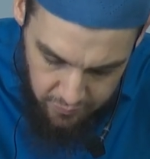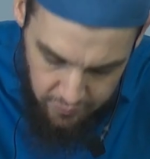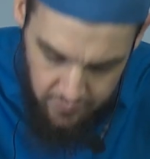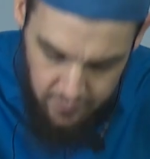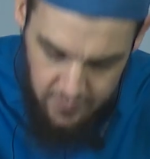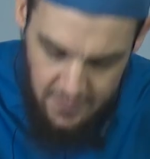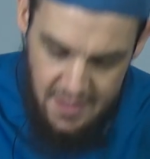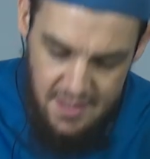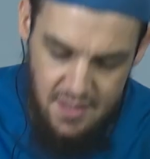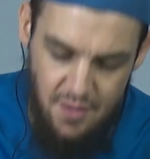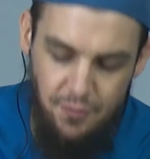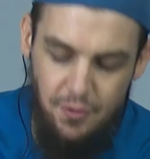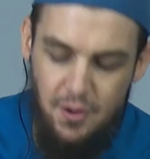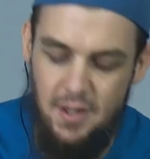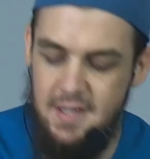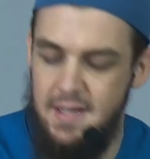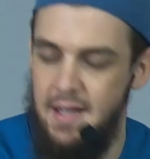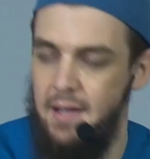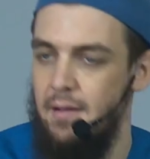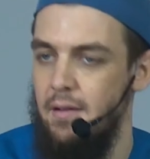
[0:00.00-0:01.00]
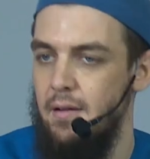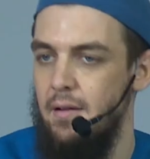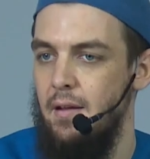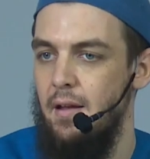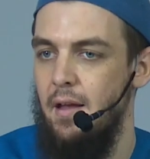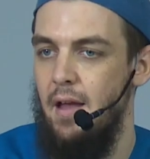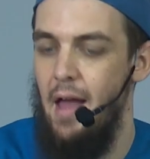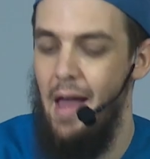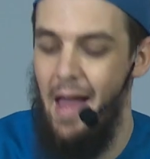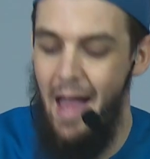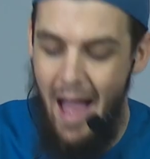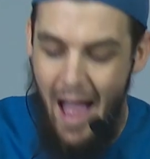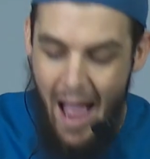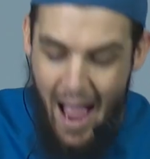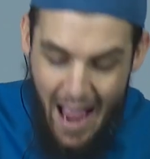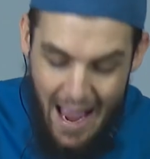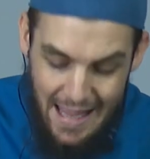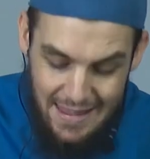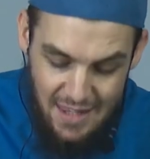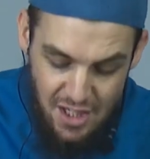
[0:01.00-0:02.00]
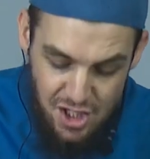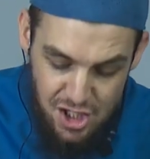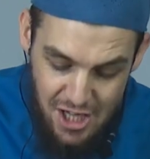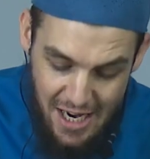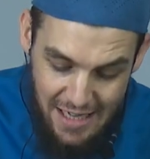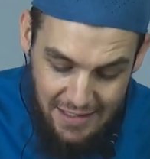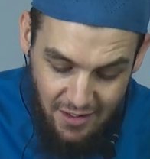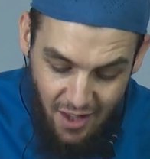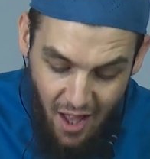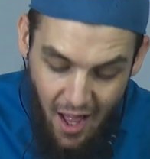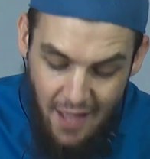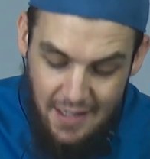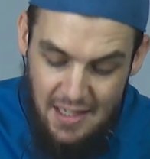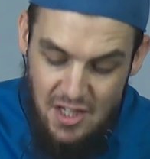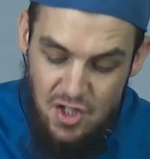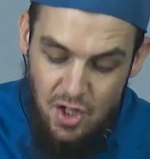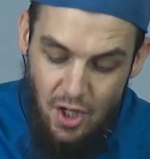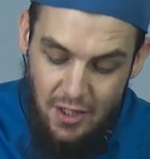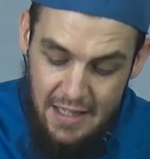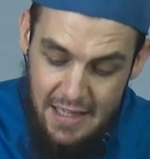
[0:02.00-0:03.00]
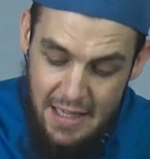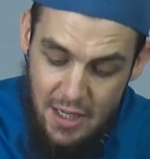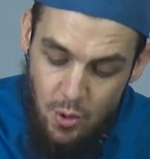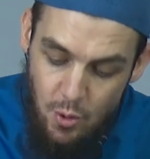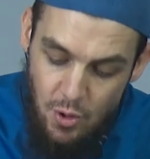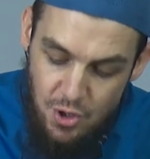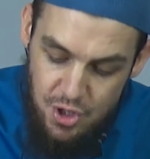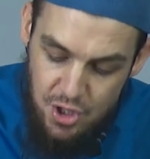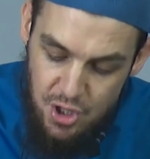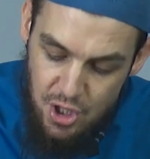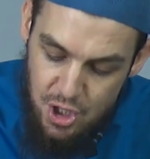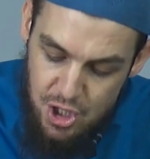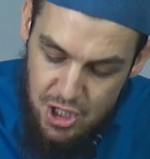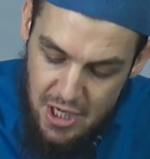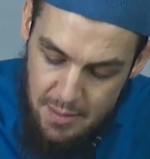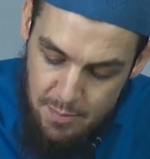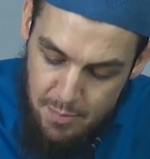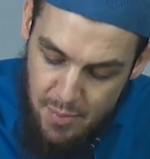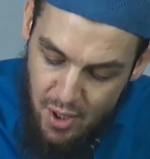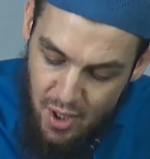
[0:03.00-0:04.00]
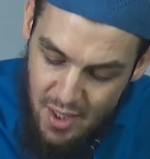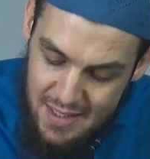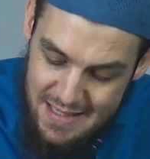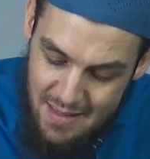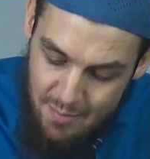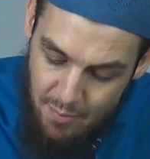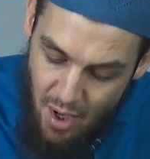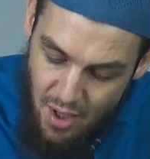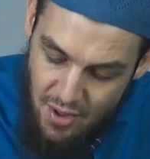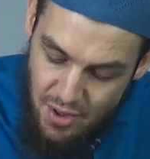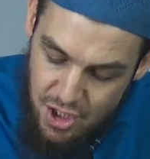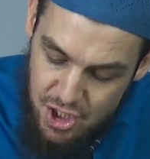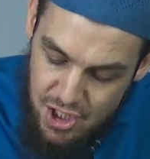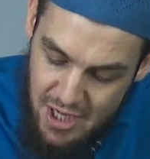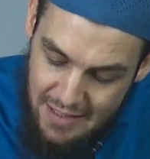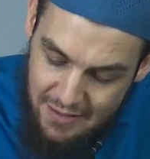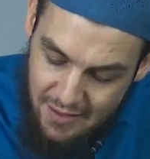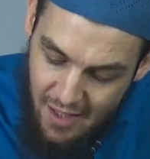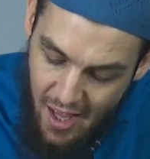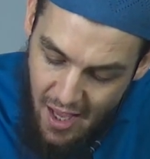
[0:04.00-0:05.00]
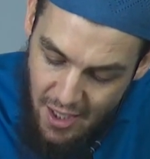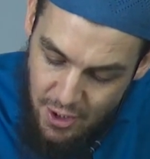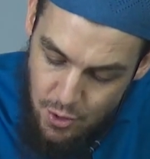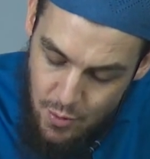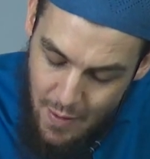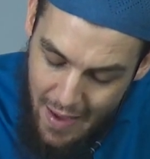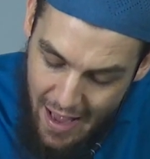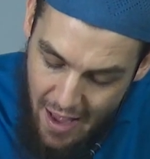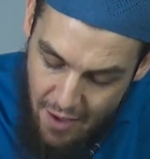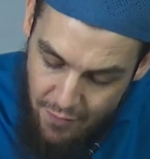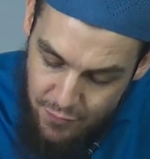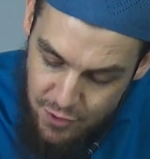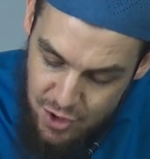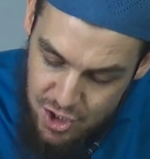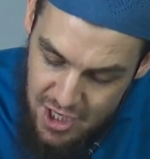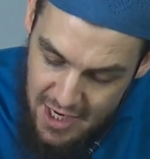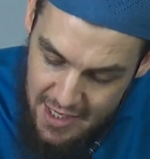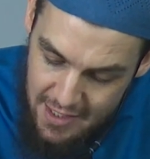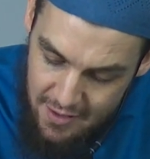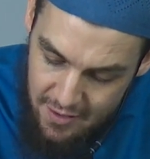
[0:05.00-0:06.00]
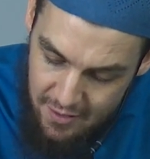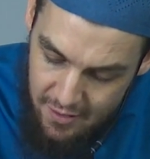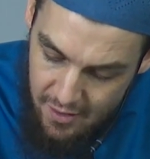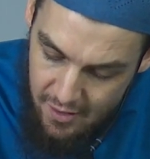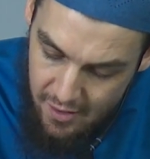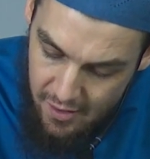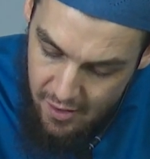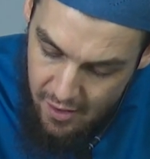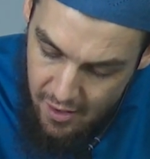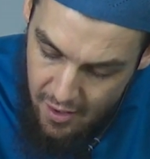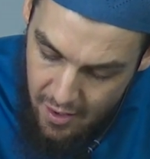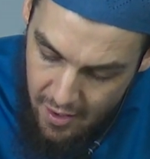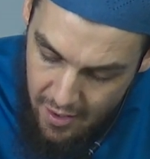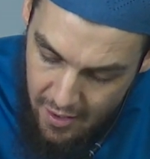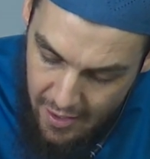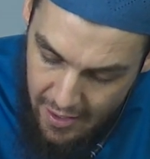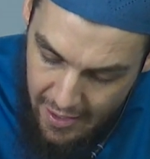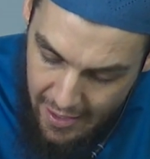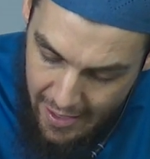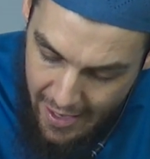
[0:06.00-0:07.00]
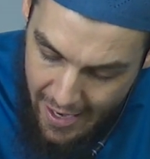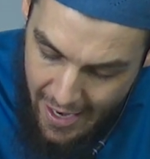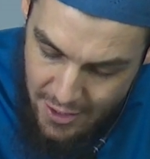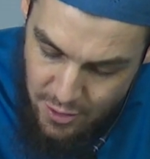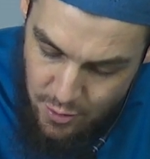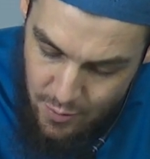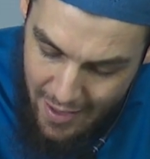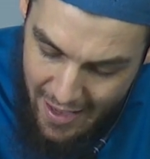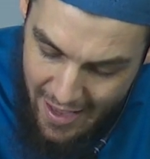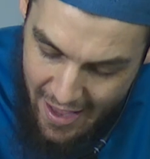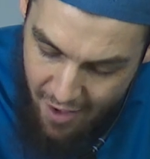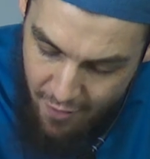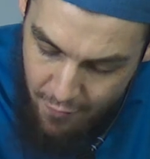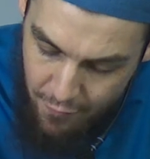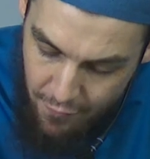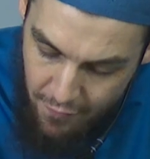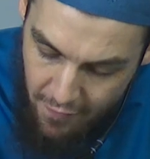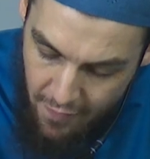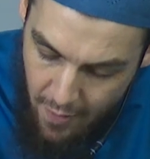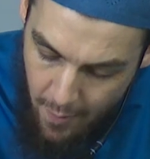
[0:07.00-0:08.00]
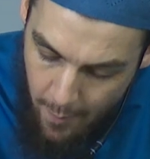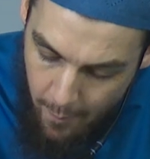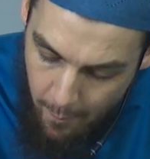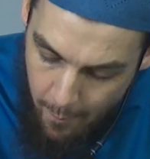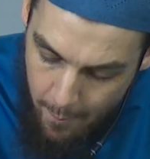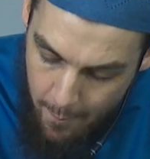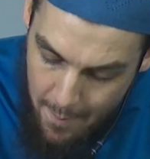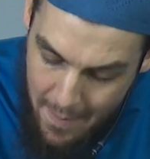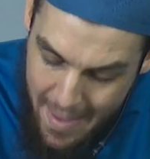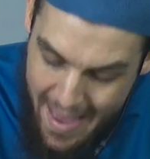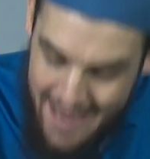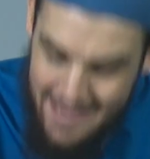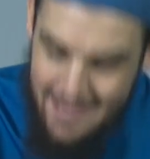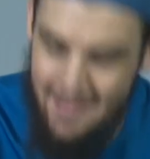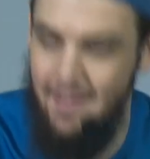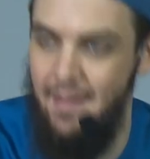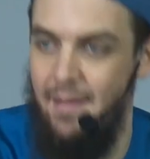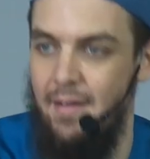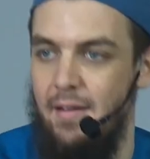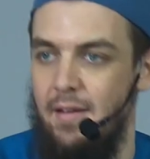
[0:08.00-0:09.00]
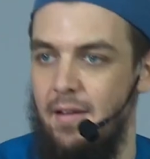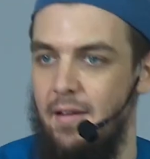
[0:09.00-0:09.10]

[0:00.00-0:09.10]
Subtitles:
That's the first thing. And the shaitan is not equal to the jinn because among the shaitan you have jinn and you have men.